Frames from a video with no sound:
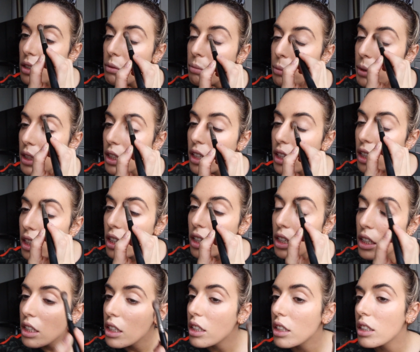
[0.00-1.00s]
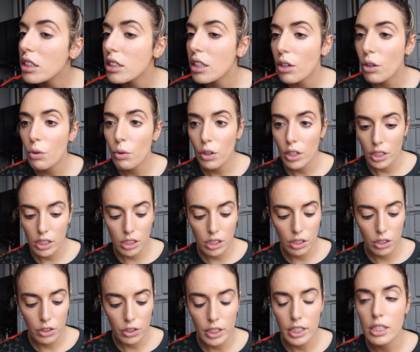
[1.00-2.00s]
because I don't want it to
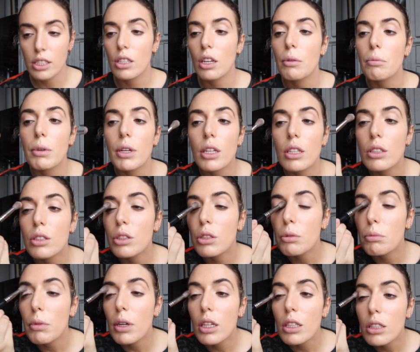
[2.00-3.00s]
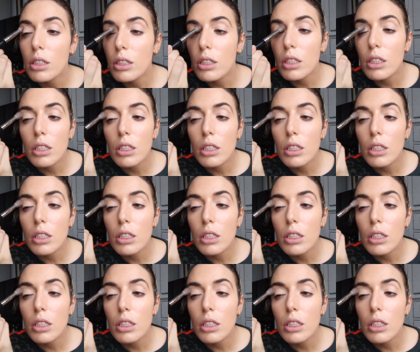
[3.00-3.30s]
crease on me too much.